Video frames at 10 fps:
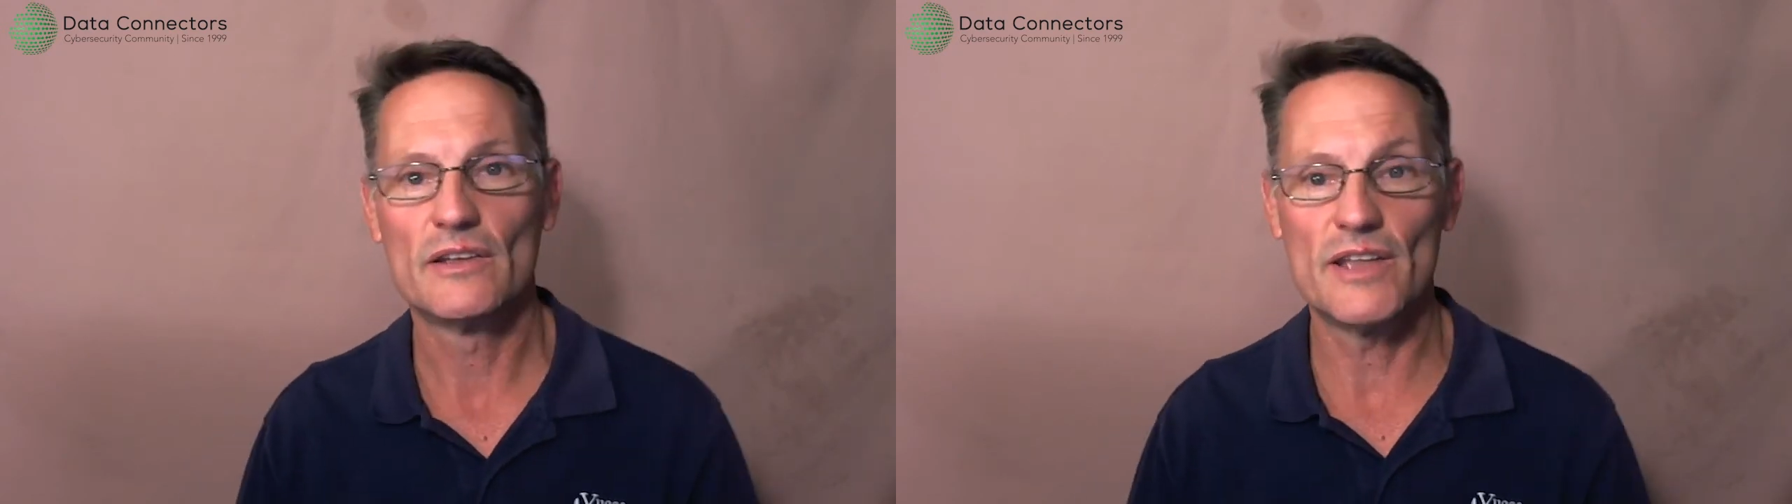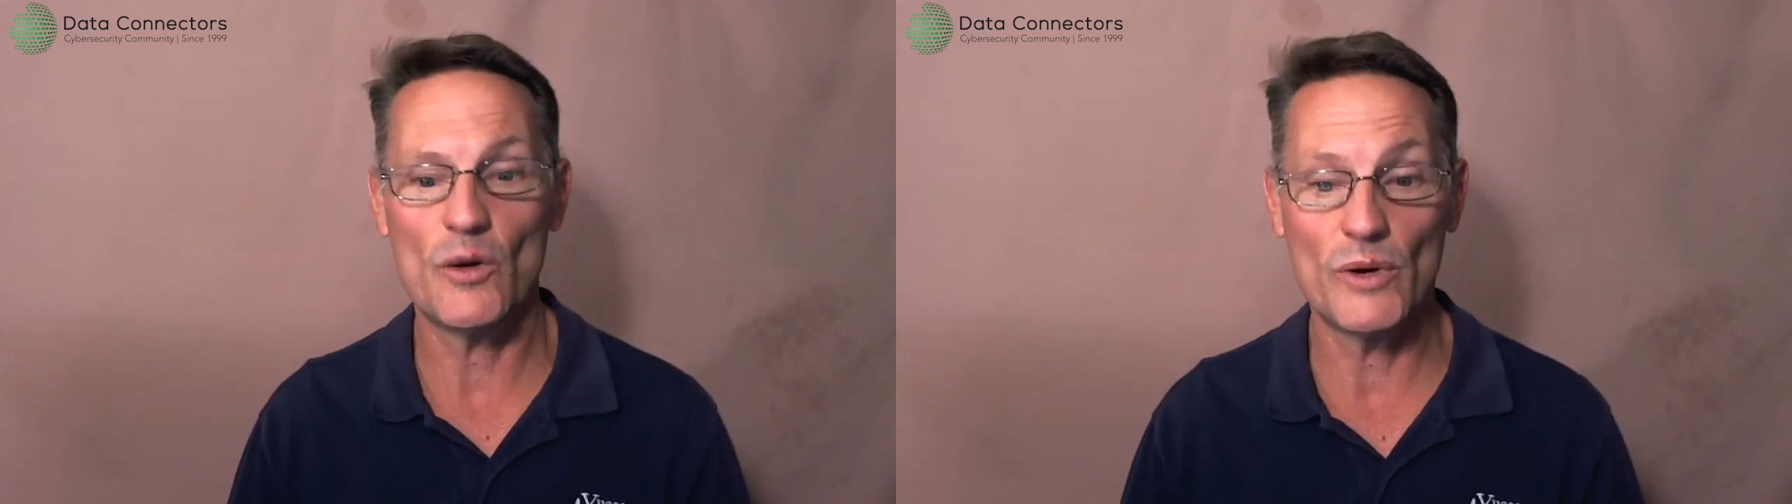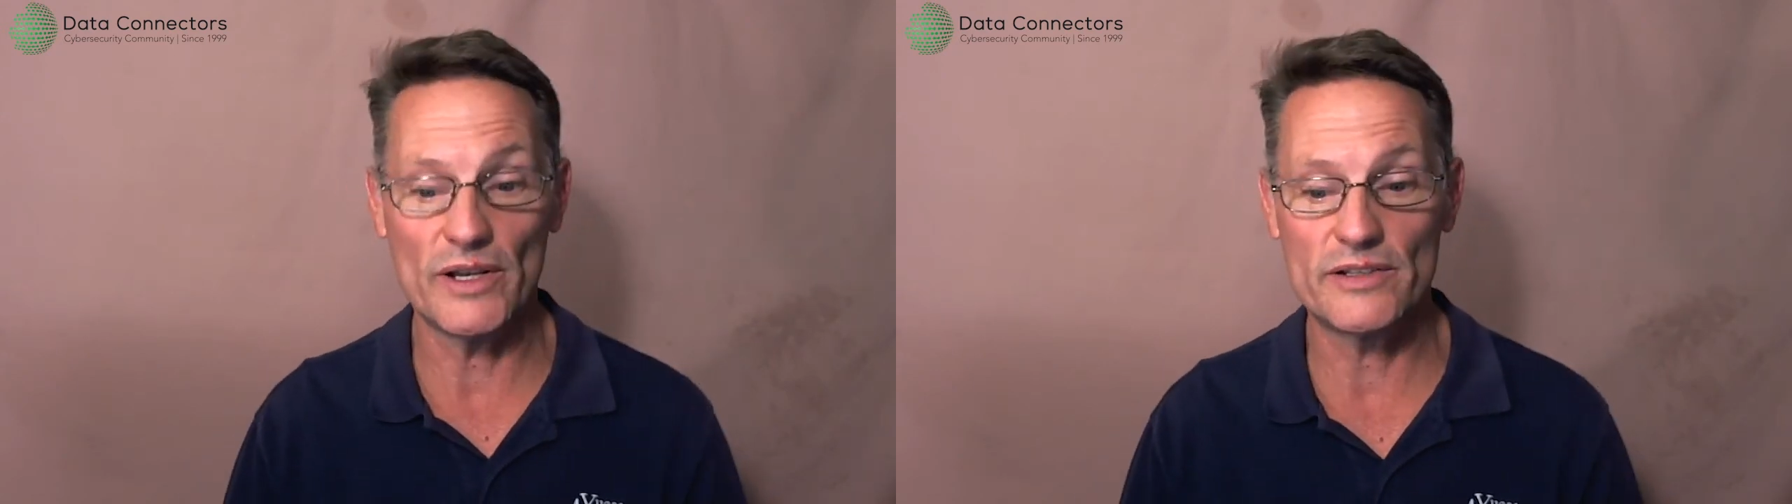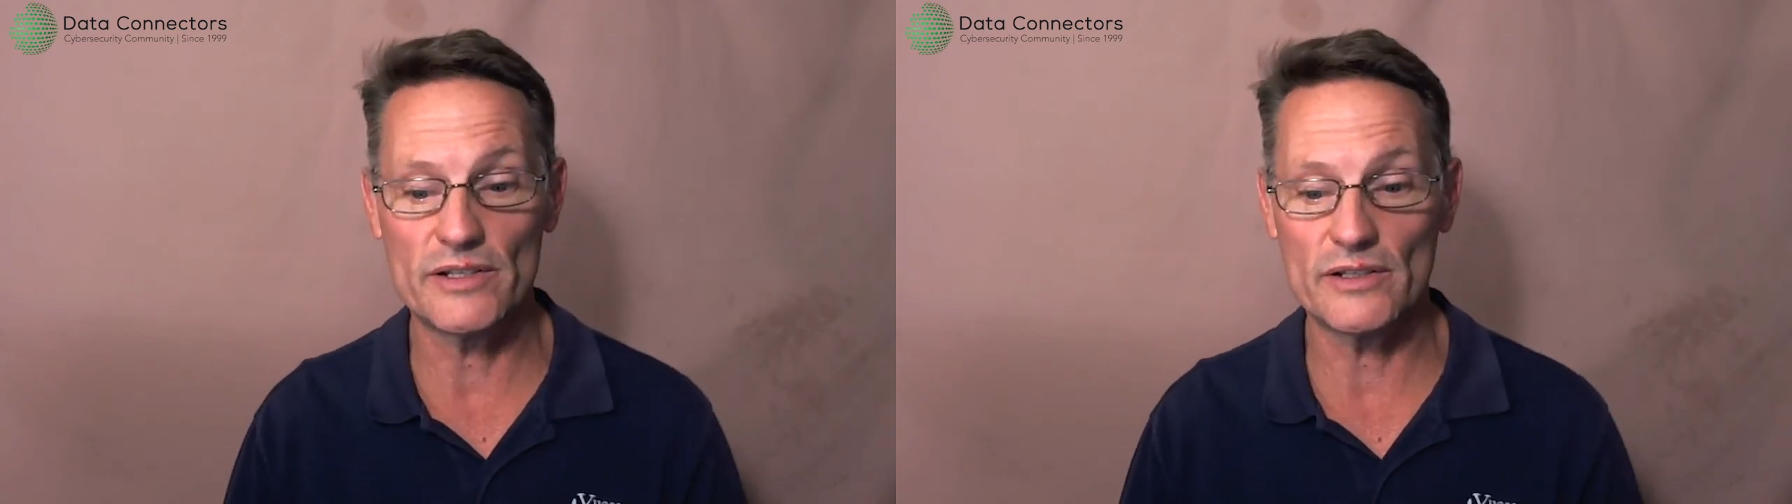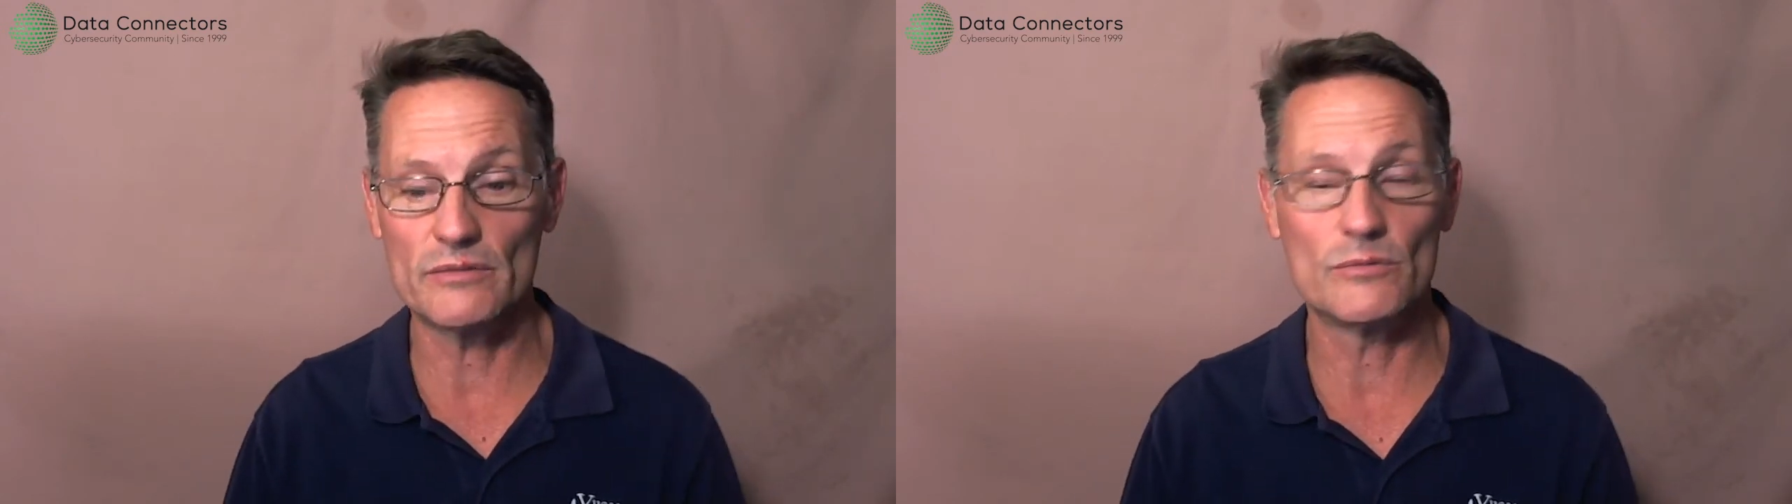went
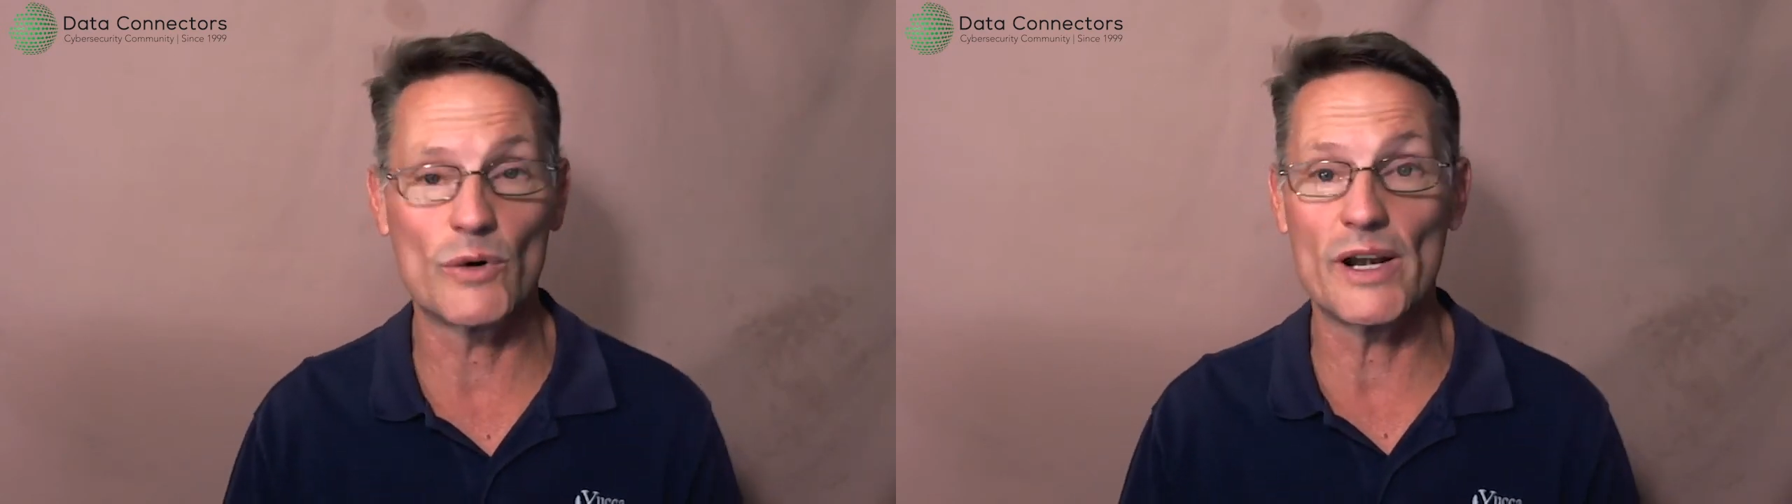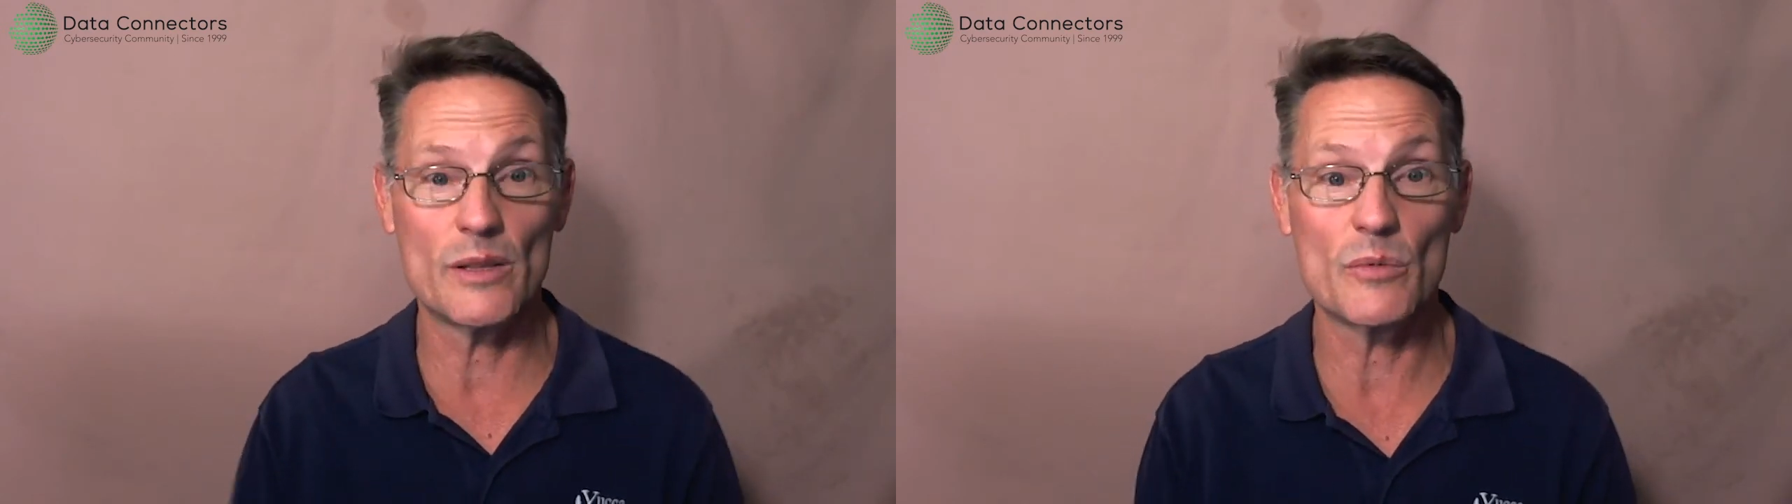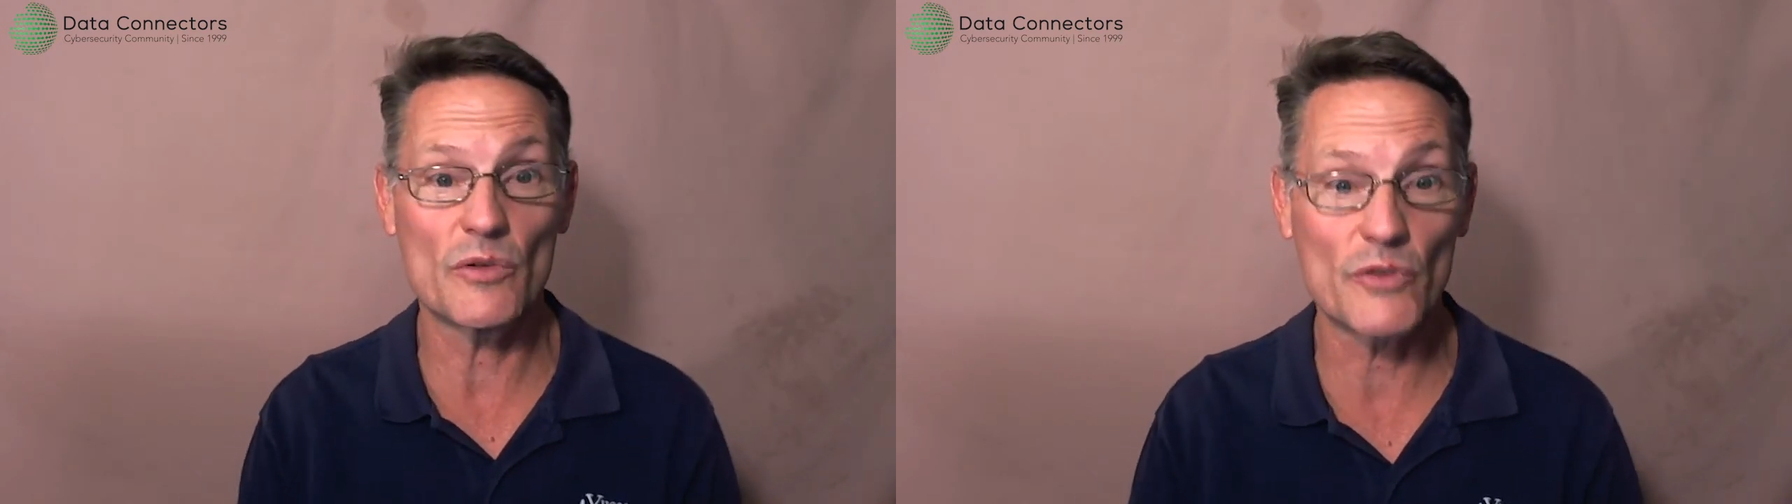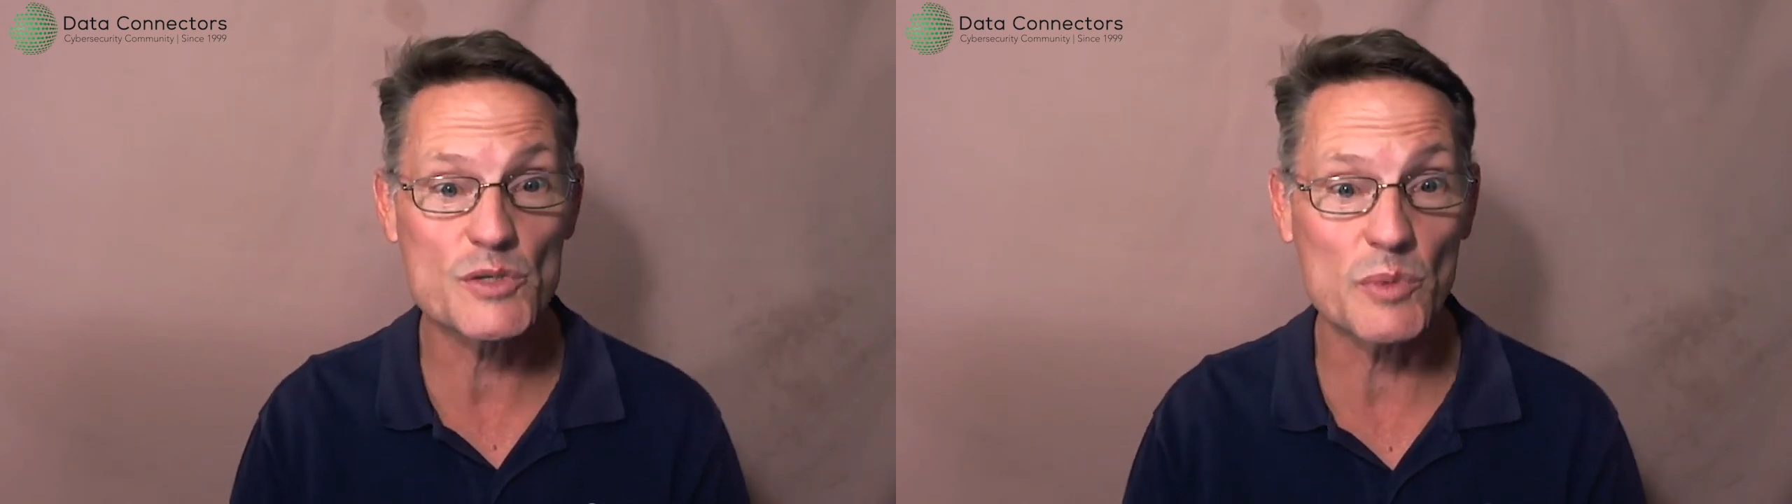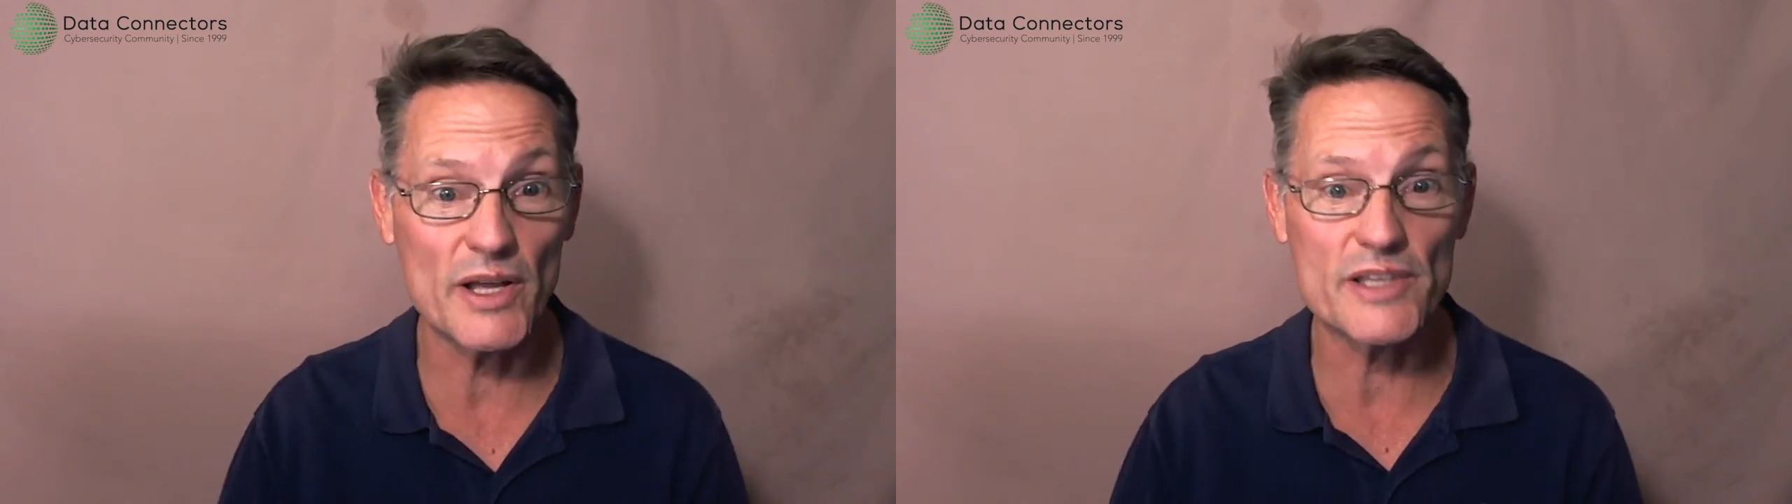into writing them in the
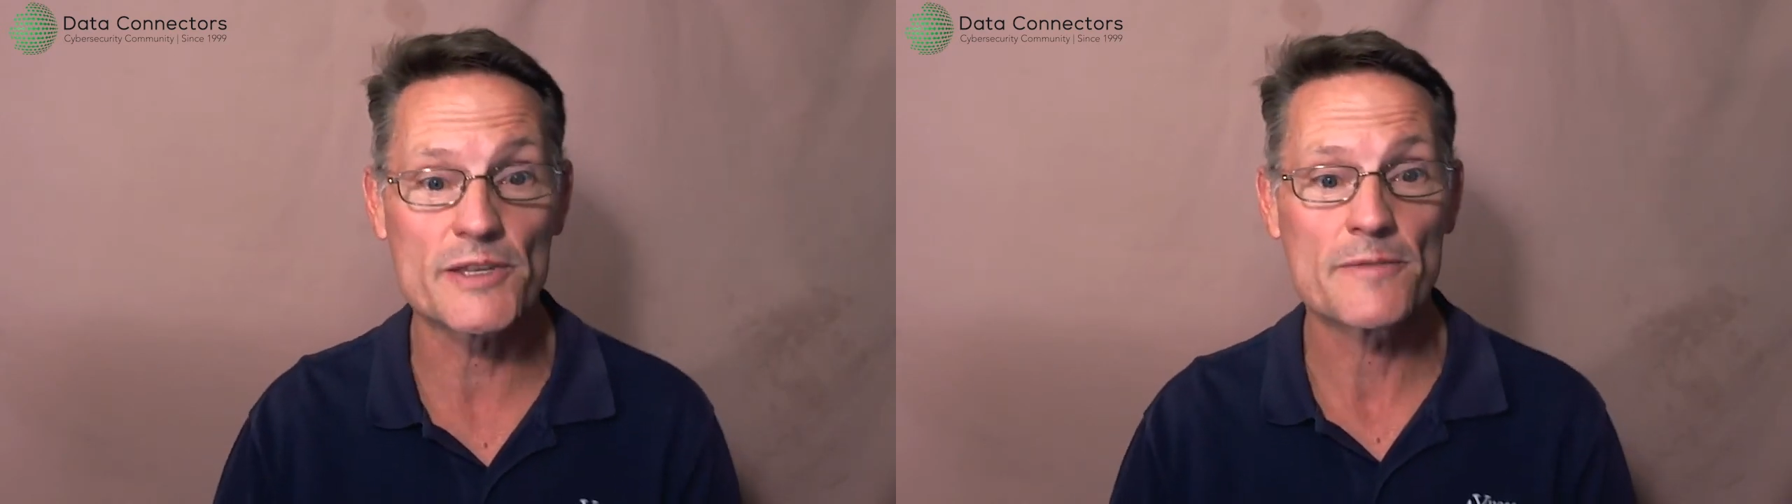first place.